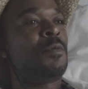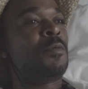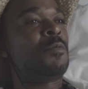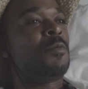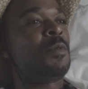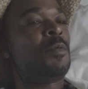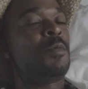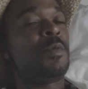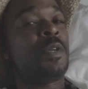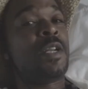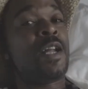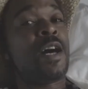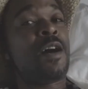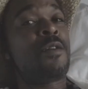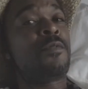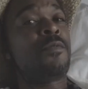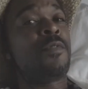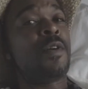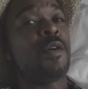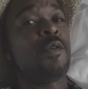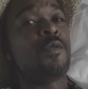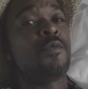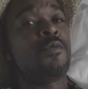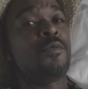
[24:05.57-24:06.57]
We will not
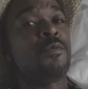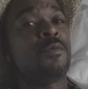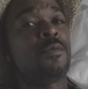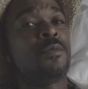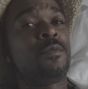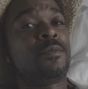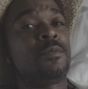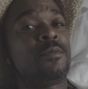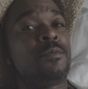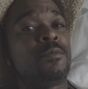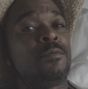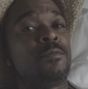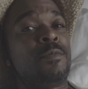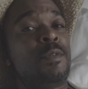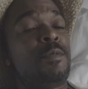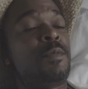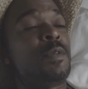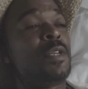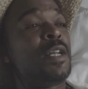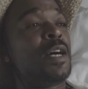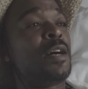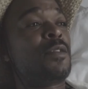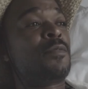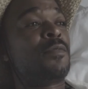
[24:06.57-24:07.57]
fold. We
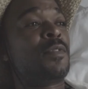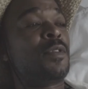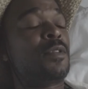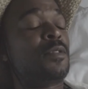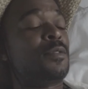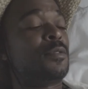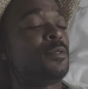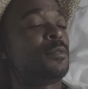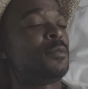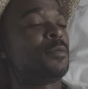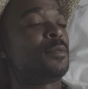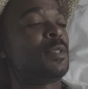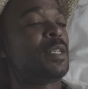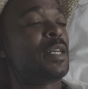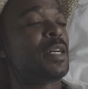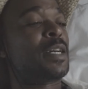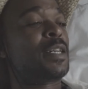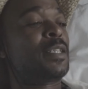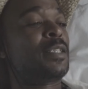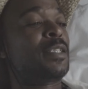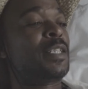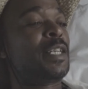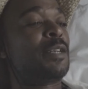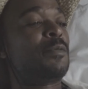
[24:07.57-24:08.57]
will not fold. Like
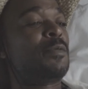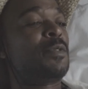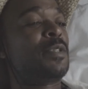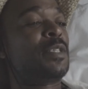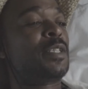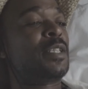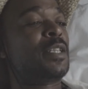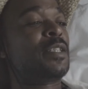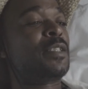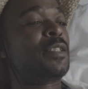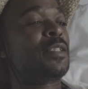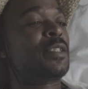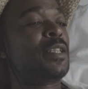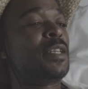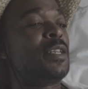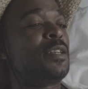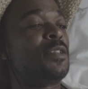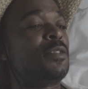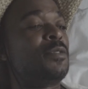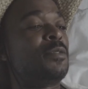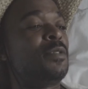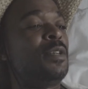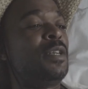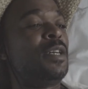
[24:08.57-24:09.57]
I said, we'll stay
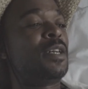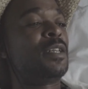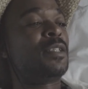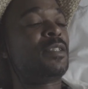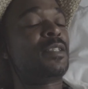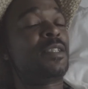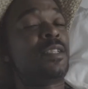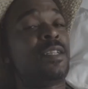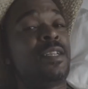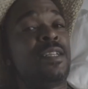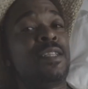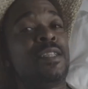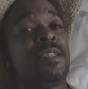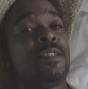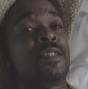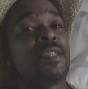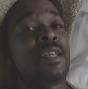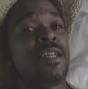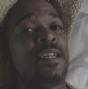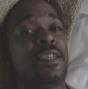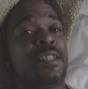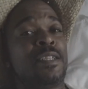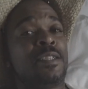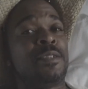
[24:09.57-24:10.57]
single until the end of
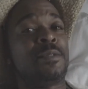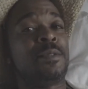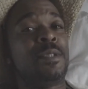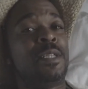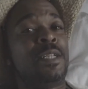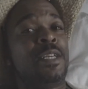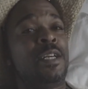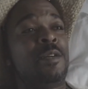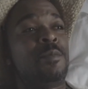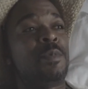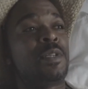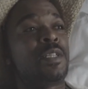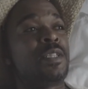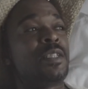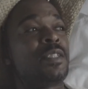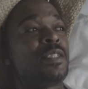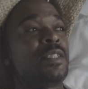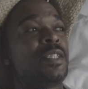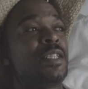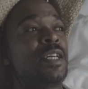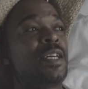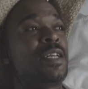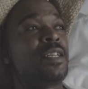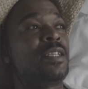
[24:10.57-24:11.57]
time,
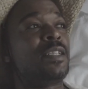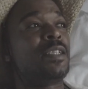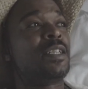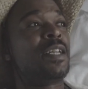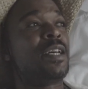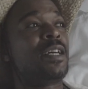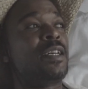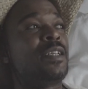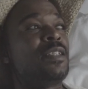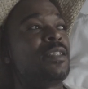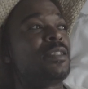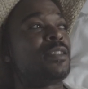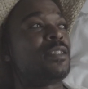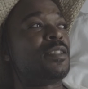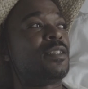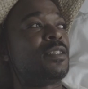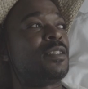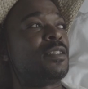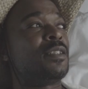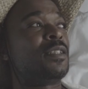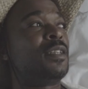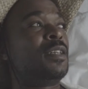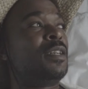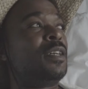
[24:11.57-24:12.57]
because that is
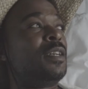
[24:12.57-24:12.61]
a